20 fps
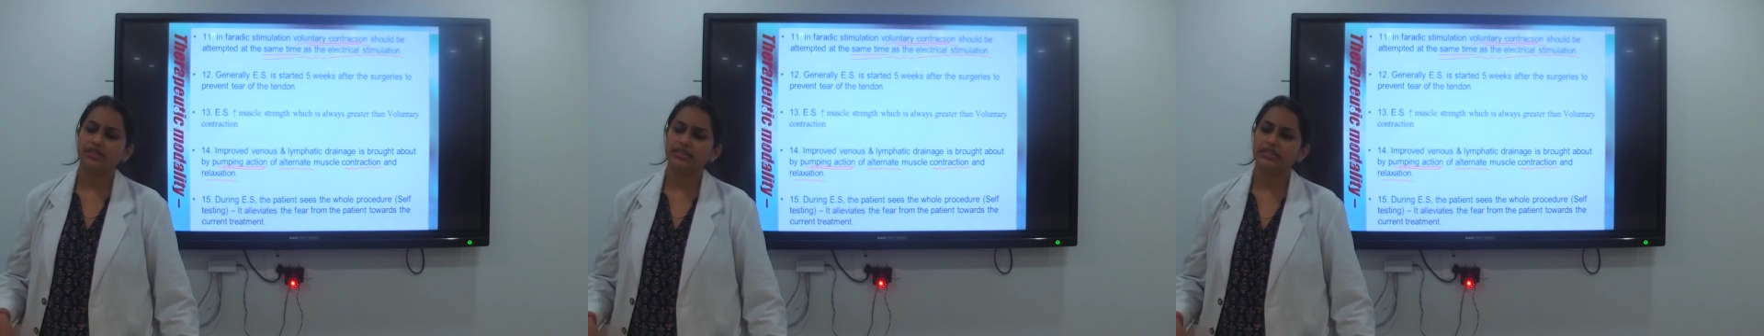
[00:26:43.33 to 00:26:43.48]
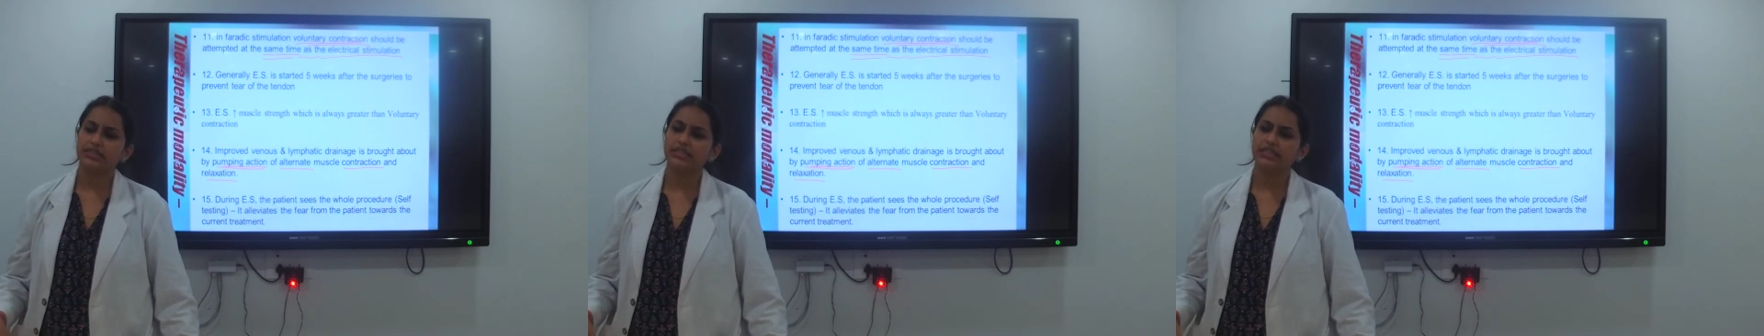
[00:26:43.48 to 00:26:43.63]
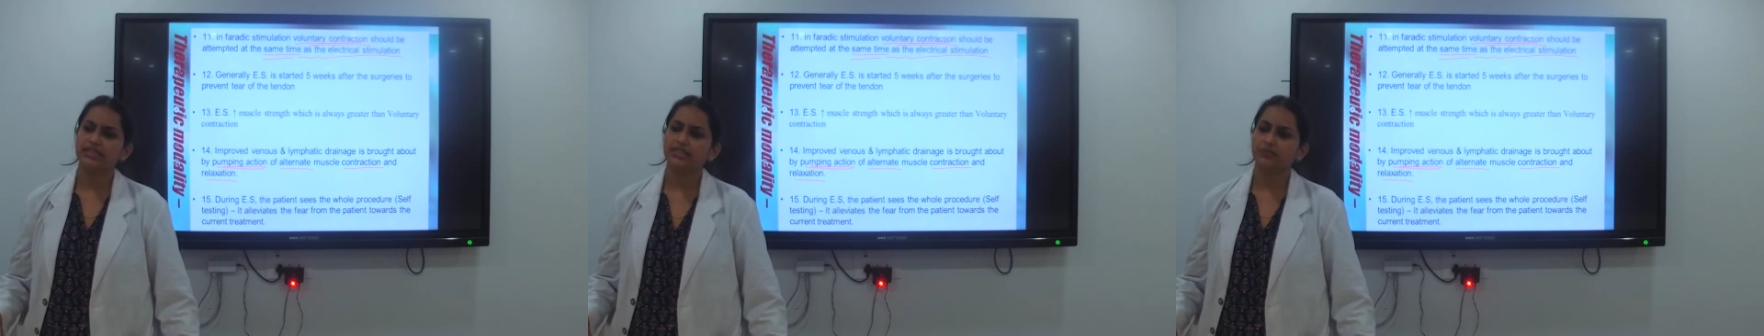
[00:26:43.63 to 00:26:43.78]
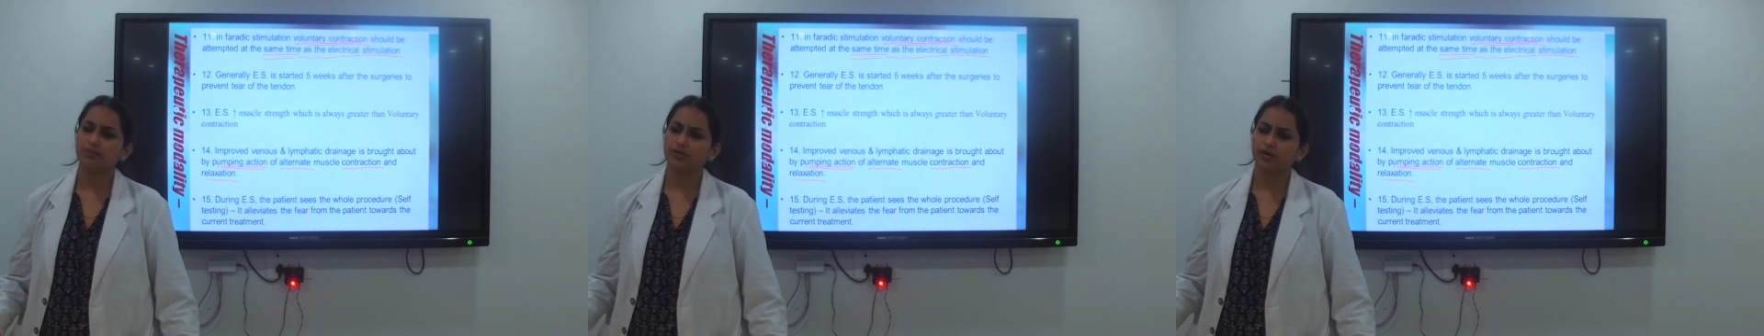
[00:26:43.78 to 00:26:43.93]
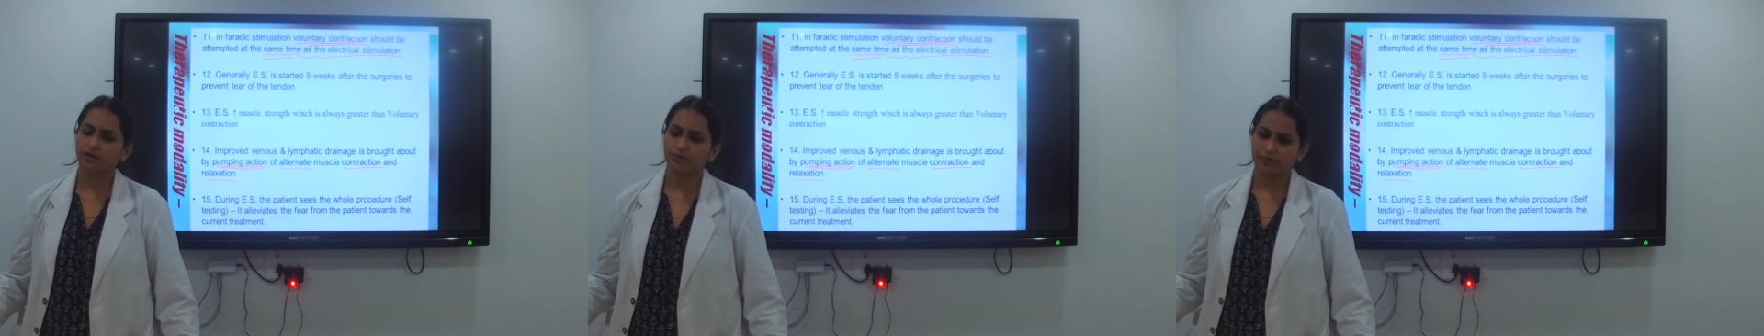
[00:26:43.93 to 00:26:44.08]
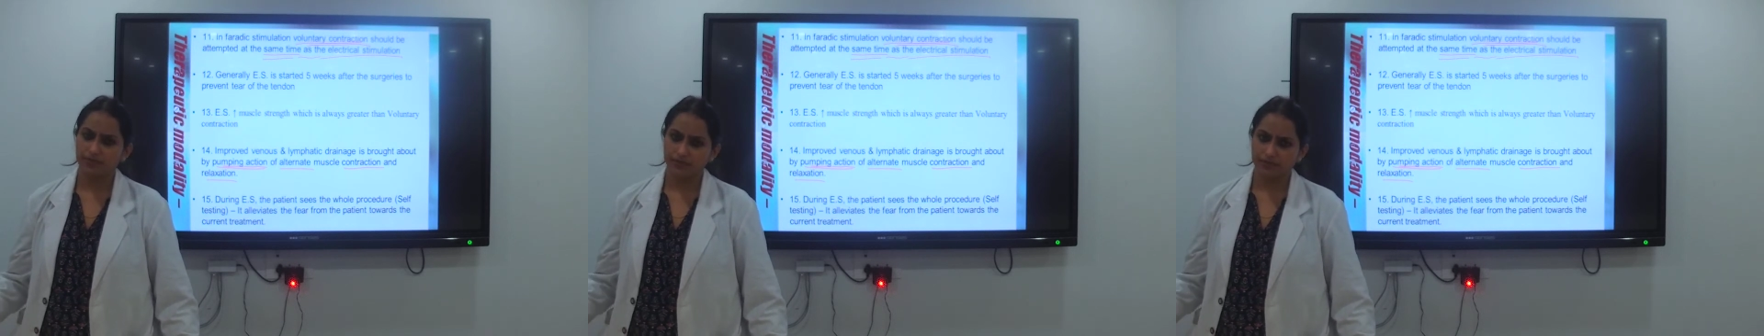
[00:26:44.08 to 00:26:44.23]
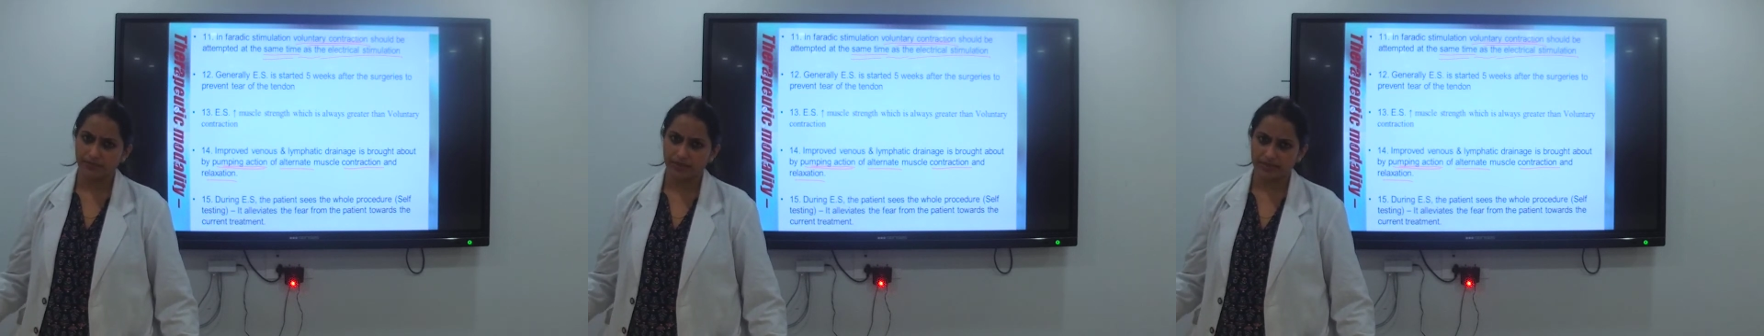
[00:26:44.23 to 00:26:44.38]
heal in a
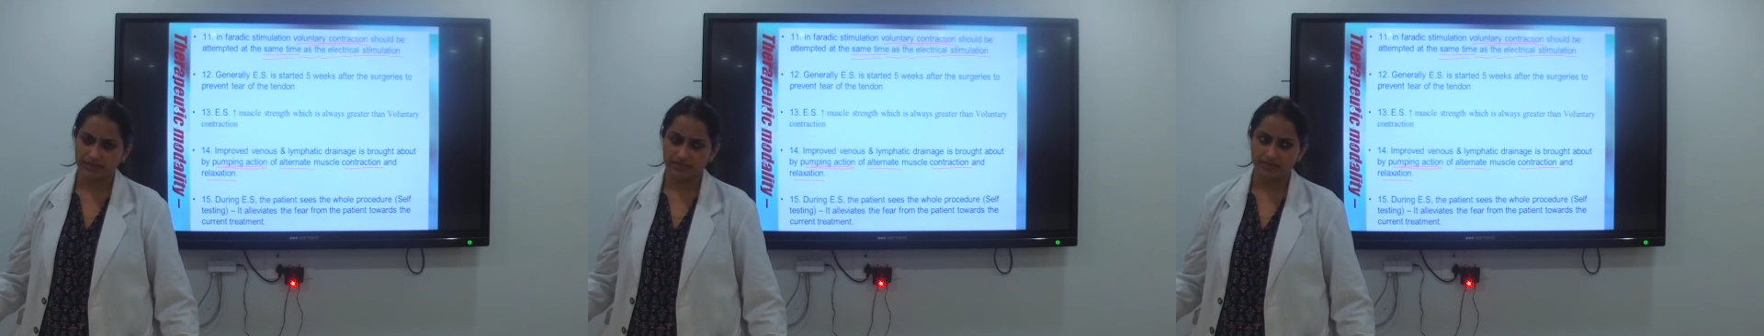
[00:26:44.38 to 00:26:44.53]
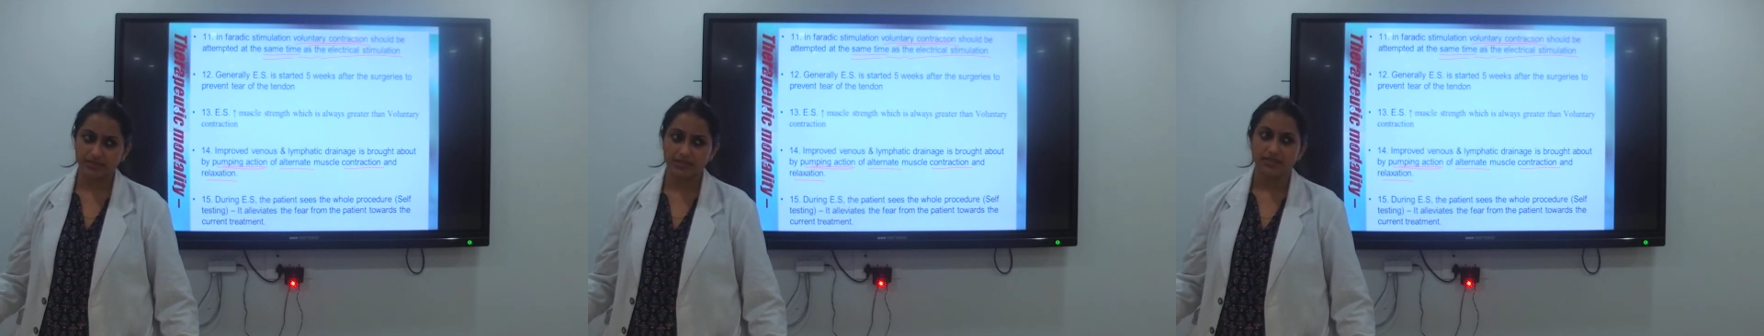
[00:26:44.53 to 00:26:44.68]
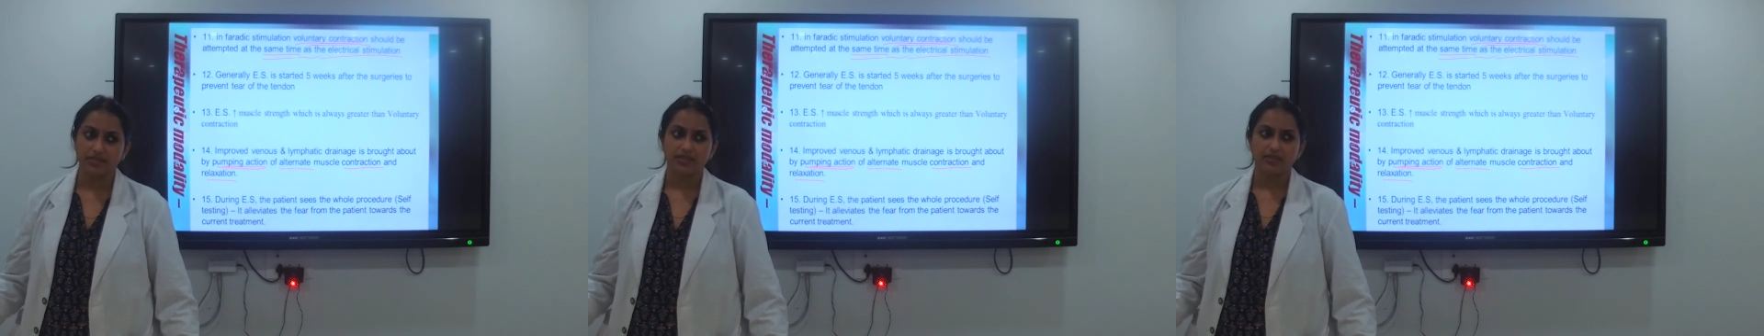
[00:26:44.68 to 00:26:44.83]
proper manner?